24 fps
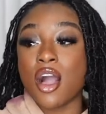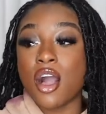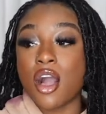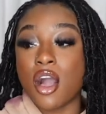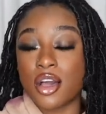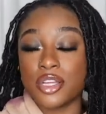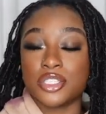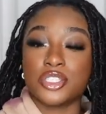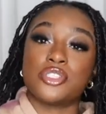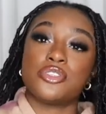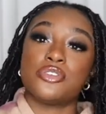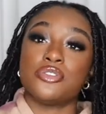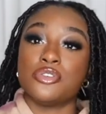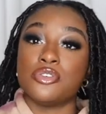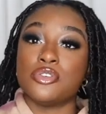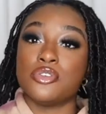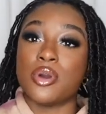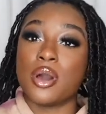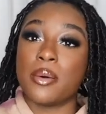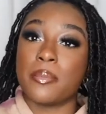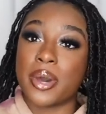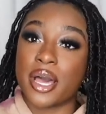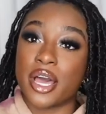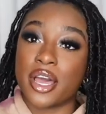
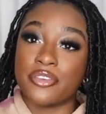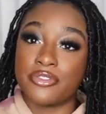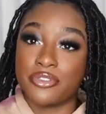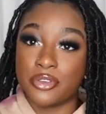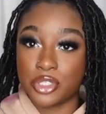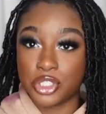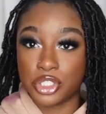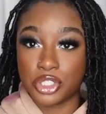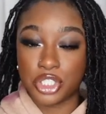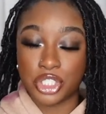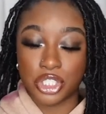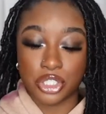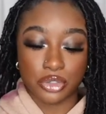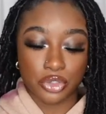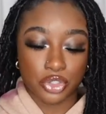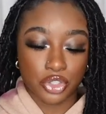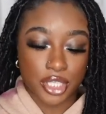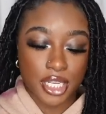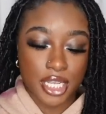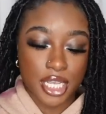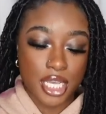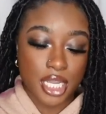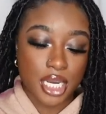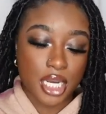onto my future
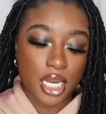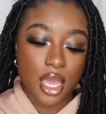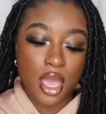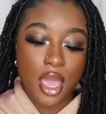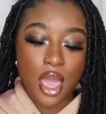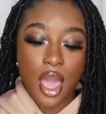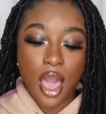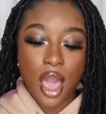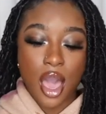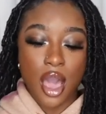children.